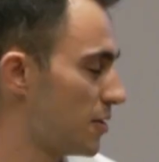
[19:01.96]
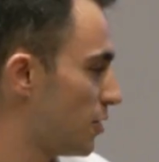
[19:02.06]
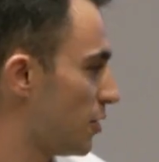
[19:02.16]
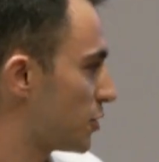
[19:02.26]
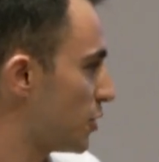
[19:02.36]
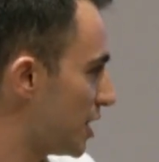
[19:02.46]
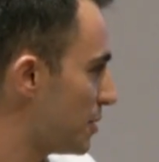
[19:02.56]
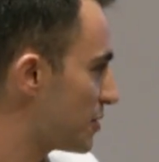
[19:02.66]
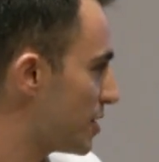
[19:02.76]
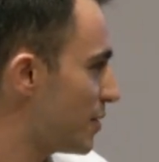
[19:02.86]
also
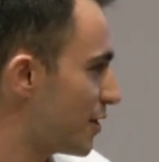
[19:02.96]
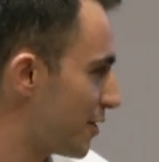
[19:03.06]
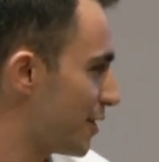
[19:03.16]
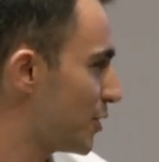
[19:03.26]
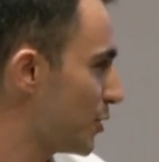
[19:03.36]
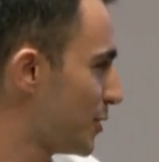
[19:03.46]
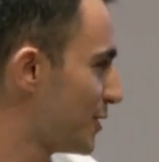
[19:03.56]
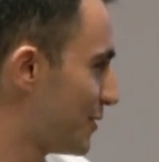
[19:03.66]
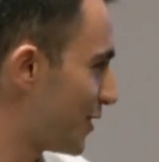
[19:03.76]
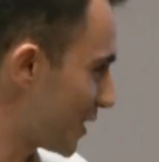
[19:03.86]
Adam's family, thank you
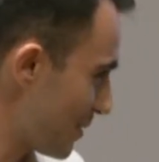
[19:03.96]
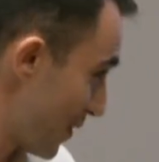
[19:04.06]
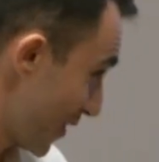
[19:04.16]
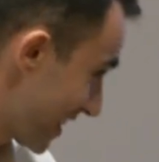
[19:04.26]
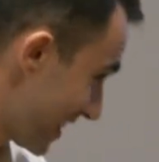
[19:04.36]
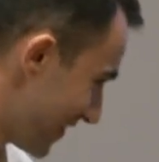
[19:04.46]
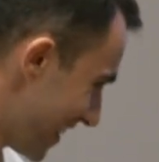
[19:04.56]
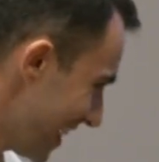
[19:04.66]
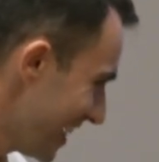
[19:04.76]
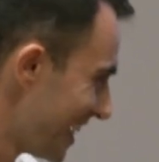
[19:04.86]
for supporting
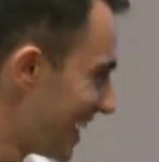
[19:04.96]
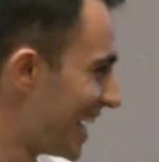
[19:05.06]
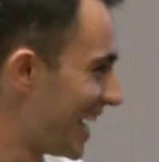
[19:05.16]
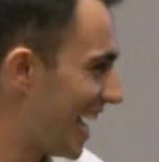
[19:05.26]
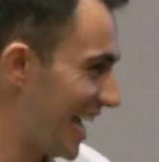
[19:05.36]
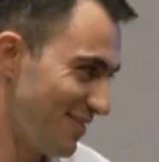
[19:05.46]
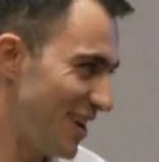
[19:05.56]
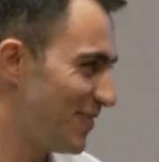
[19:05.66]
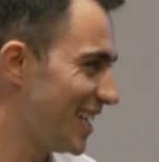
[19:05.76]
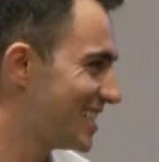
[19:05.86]
me and my
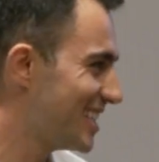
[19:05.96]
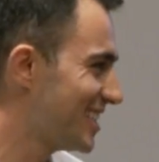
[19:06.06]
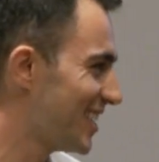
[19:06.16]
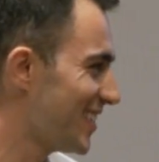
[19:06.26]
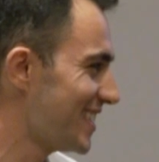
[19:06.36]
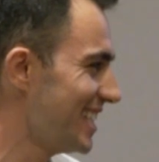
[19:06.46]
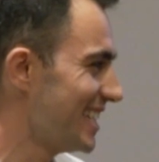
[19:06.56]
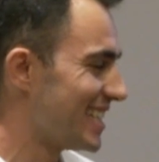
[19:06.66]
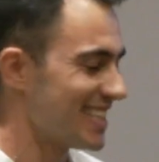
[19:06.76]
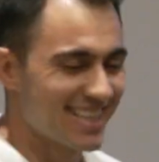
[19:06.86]
PhD journey.
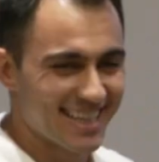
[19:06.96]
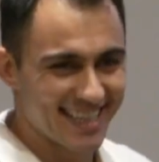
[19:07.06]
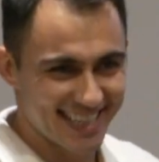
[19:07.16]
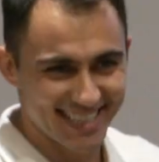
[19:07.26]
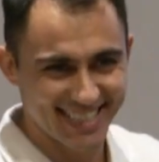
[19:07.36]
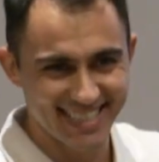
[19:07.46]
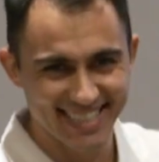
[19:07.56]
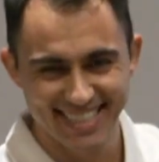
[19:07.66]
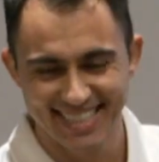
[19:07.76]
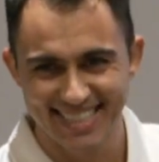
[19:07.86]
And
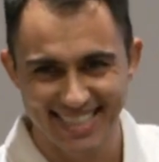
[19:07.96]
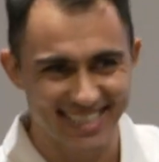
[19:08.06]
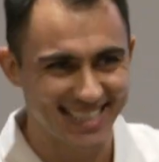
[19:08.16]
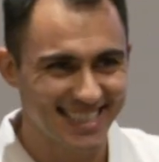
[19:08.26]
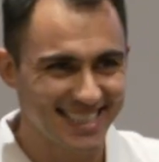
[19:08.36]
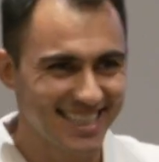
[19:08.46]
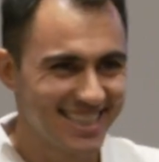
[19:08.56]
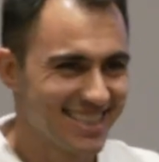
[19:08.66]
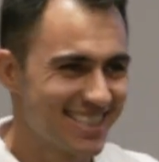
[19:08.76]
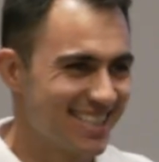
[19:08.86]
this is it.
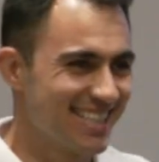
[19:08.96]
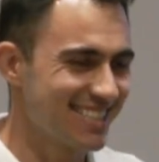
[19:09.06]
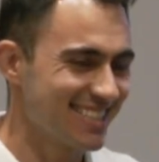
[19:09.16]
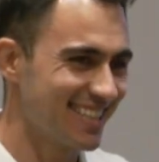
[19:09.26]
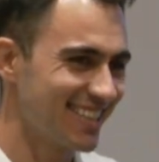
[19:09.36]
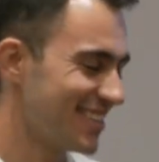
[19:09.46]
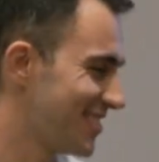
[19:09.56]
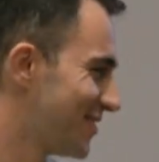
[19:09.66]
Yes, thank you.